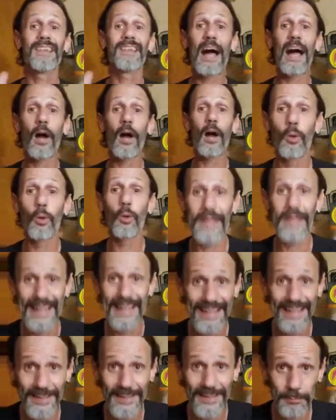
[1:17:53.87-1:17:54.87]
loud
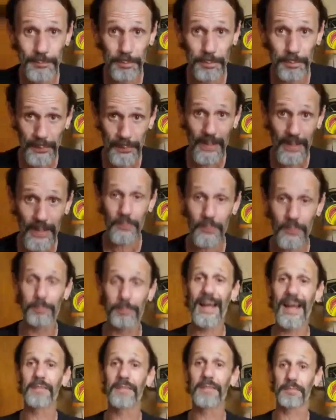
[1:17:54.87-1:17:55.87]
and proud,
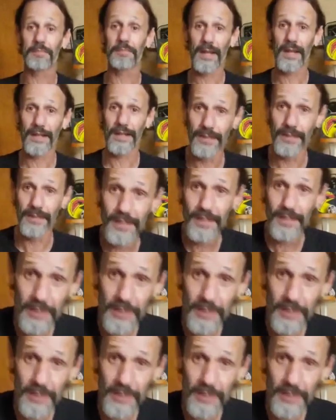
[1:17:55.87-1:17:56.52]
my friend.